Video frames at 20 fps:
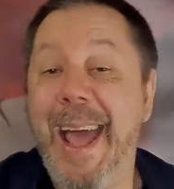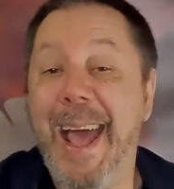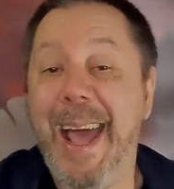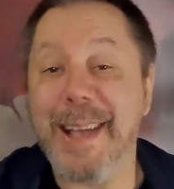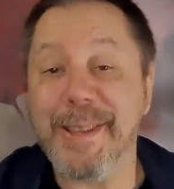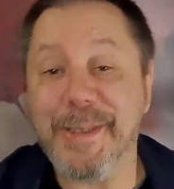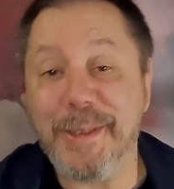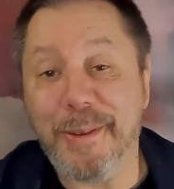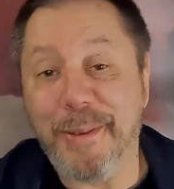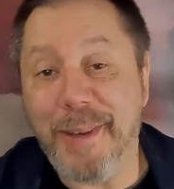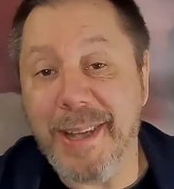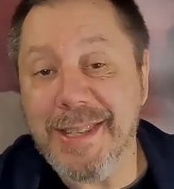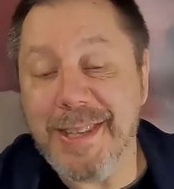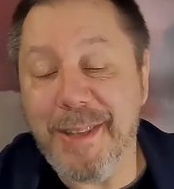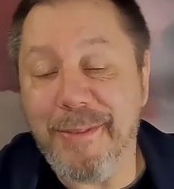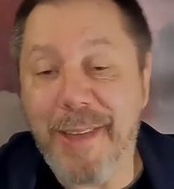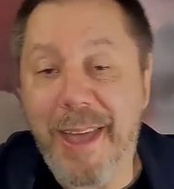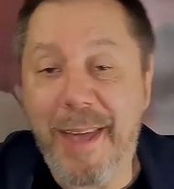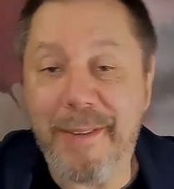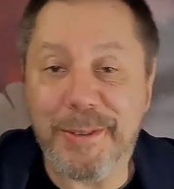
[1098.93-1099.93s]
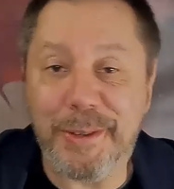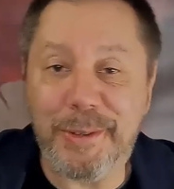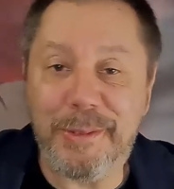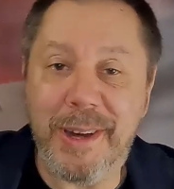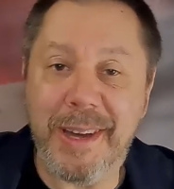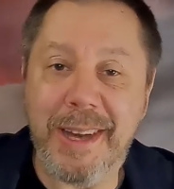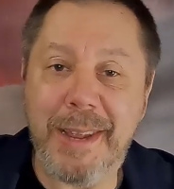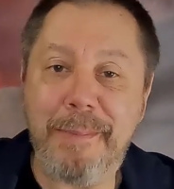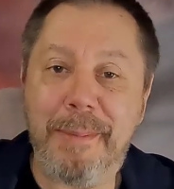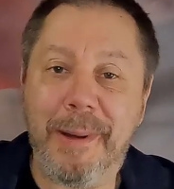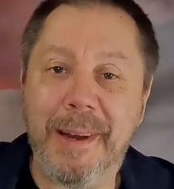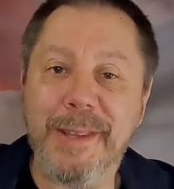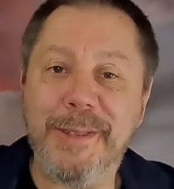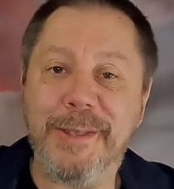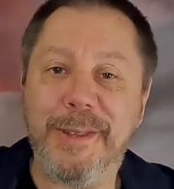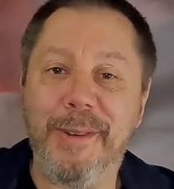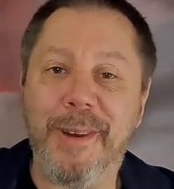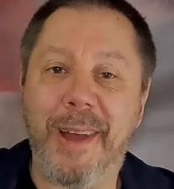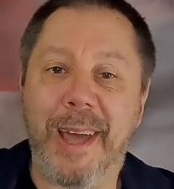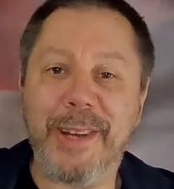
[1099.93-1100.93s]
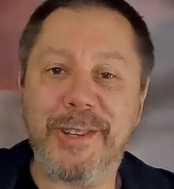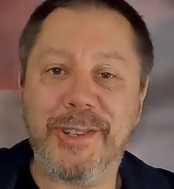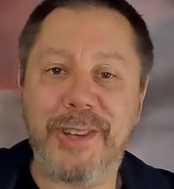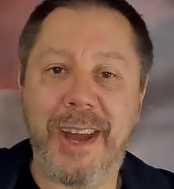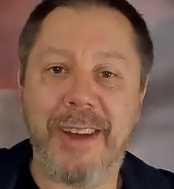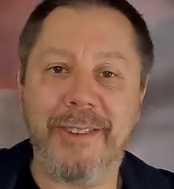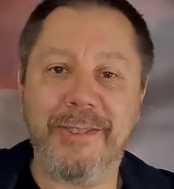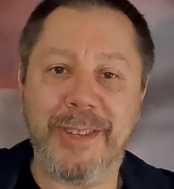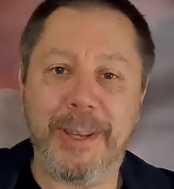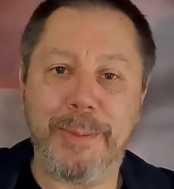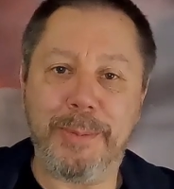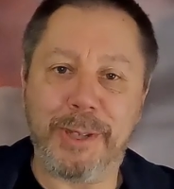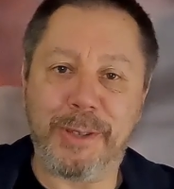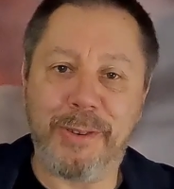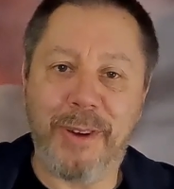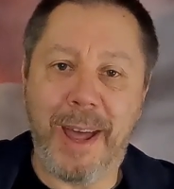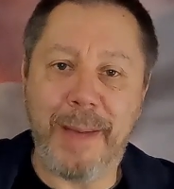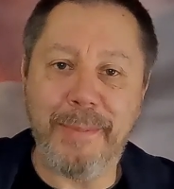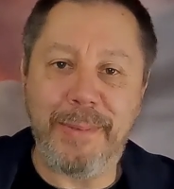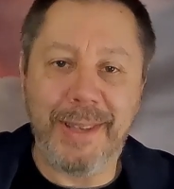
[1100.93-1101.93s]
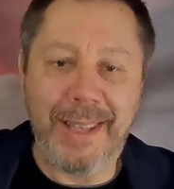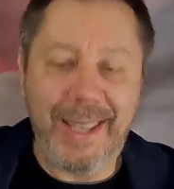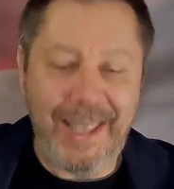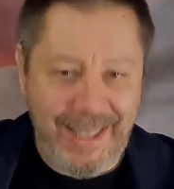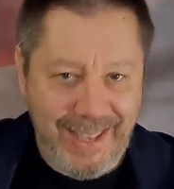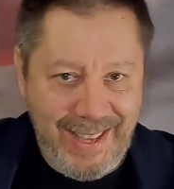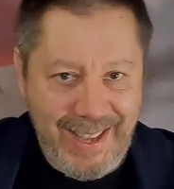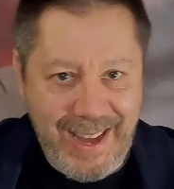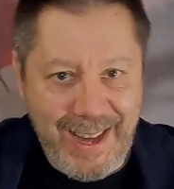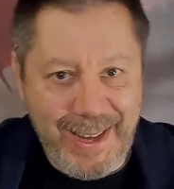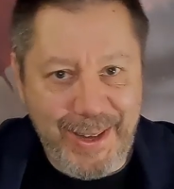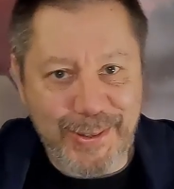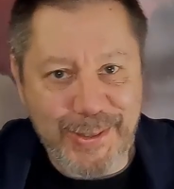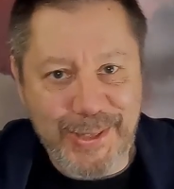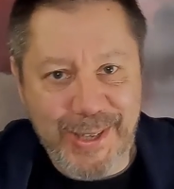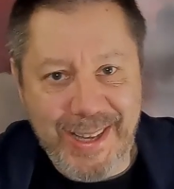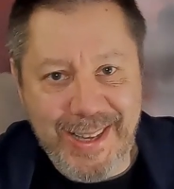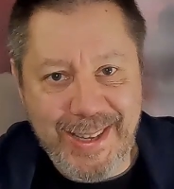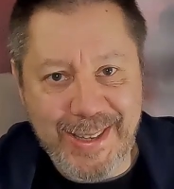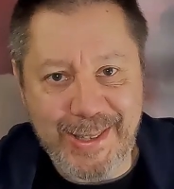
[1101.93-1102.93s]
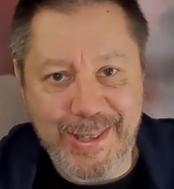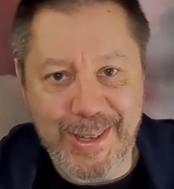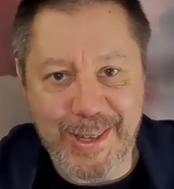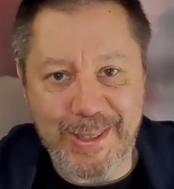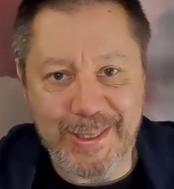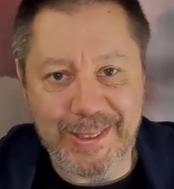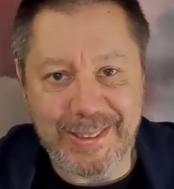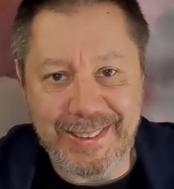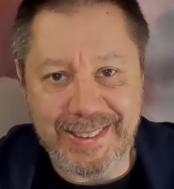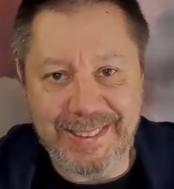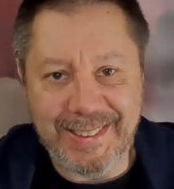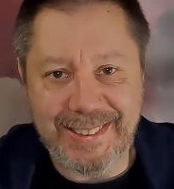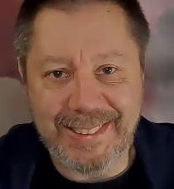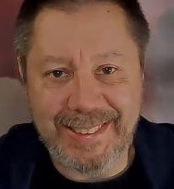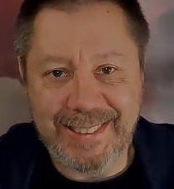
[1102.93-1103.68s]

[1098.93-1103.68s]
As always, if you haven't already, please do like, share and subscribe, and I'll see you soon.